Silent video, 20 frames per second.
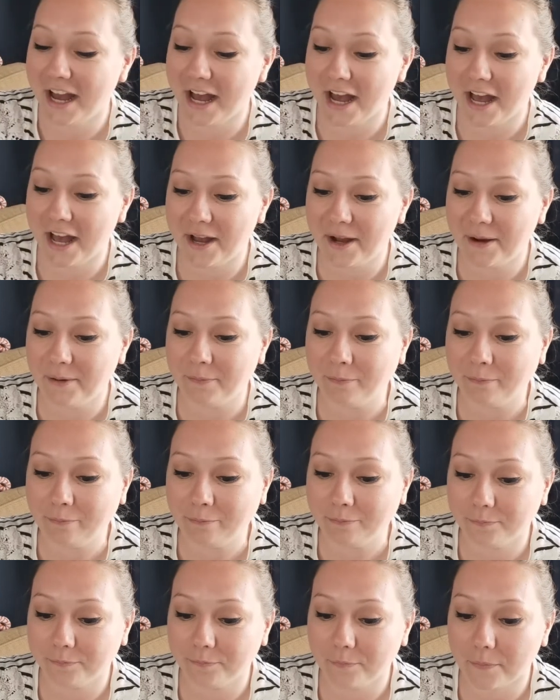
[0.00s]

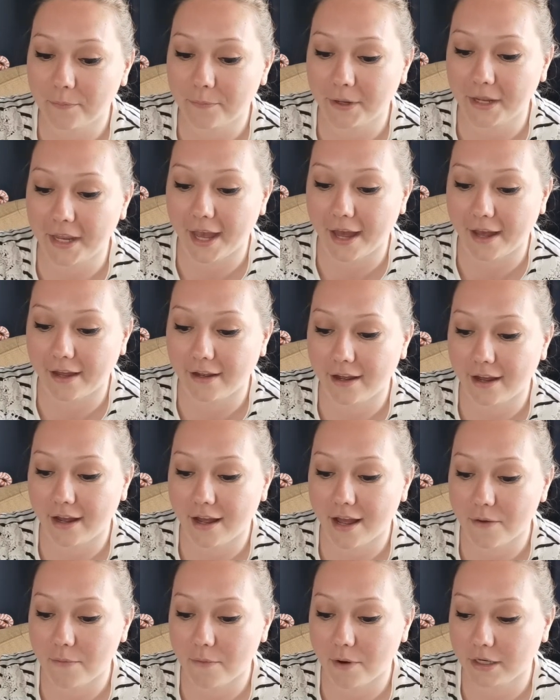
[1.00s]
But yeah,
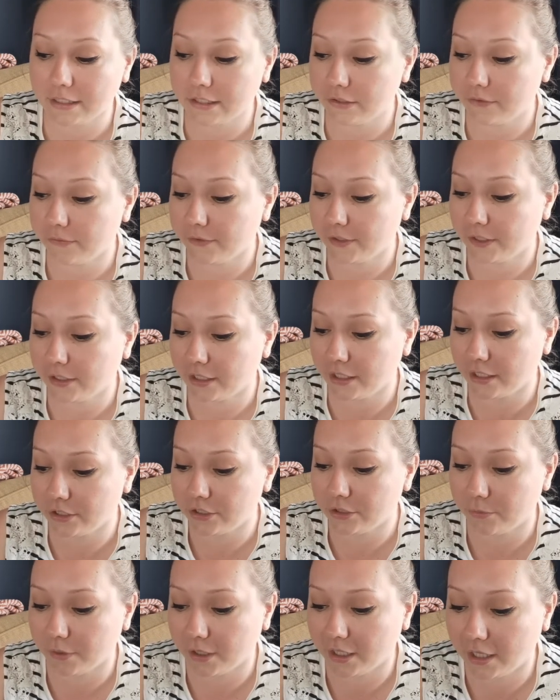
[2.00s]
I want to
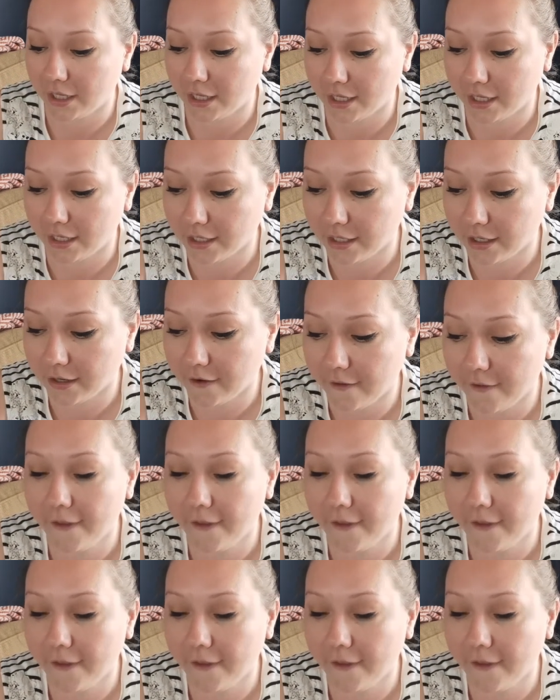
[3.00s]
finish reading